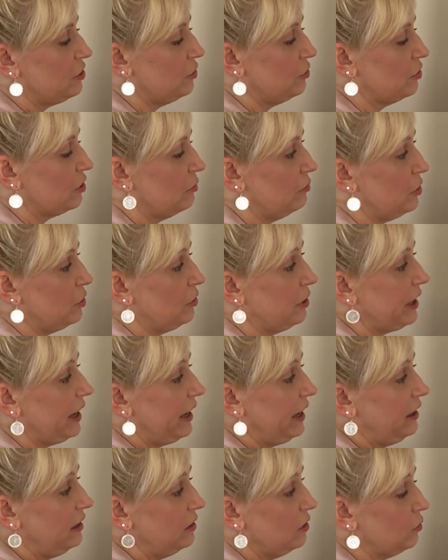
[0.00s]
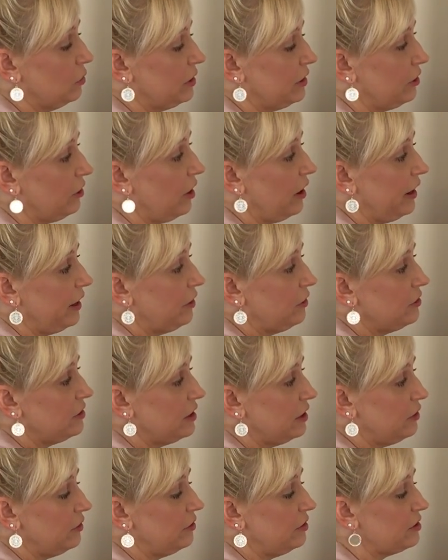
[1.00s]
to communicate with their higher
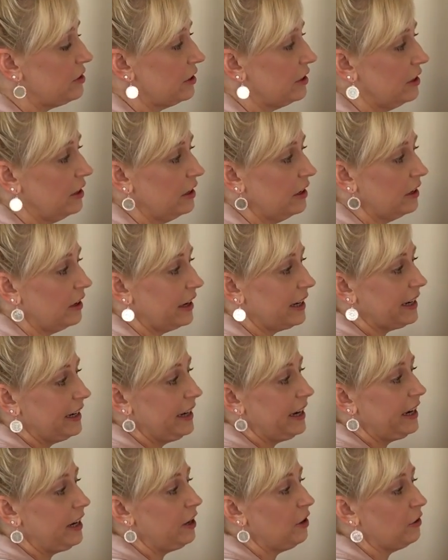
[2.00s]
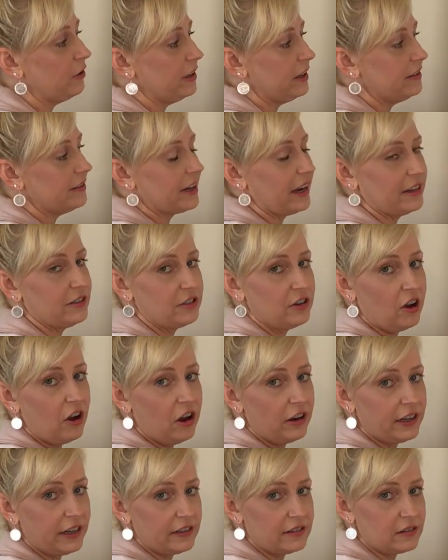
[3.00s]
selves, I can hear these guys
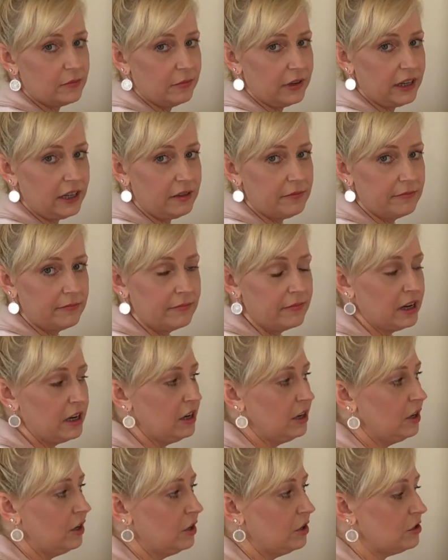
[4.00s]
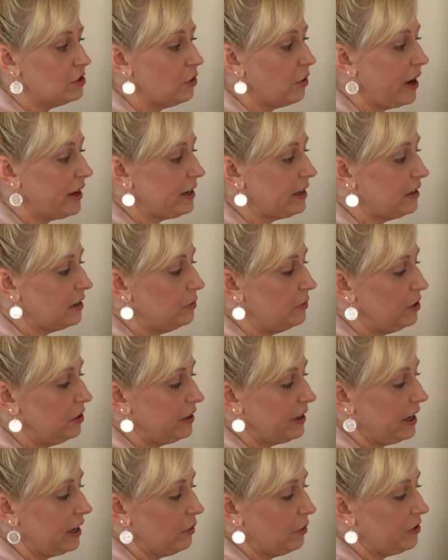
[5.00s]
talking to me. So I can
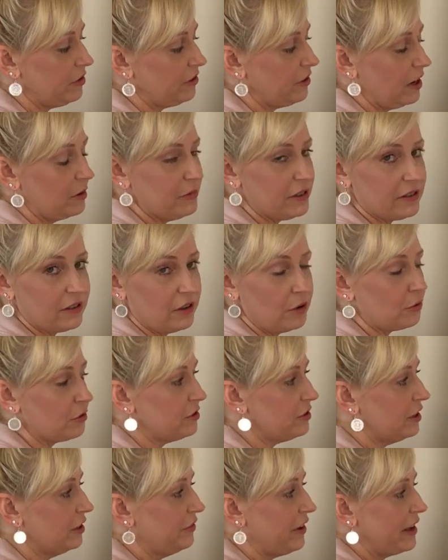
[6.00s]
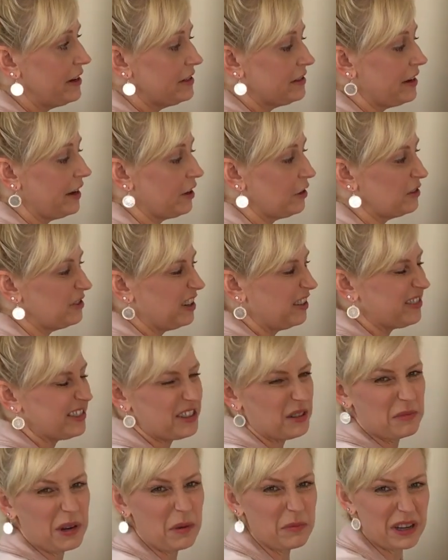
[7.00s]
communicate with Simon's lower self and his higher self,
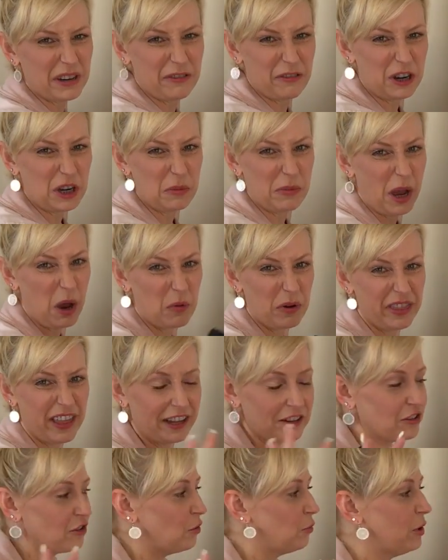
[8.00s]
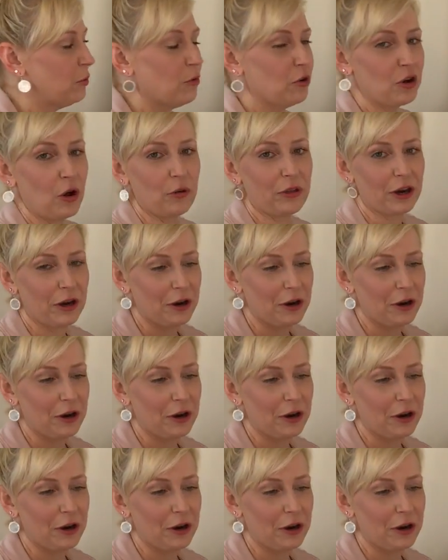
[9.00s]
and sometimes I freak him out with that, so we won't go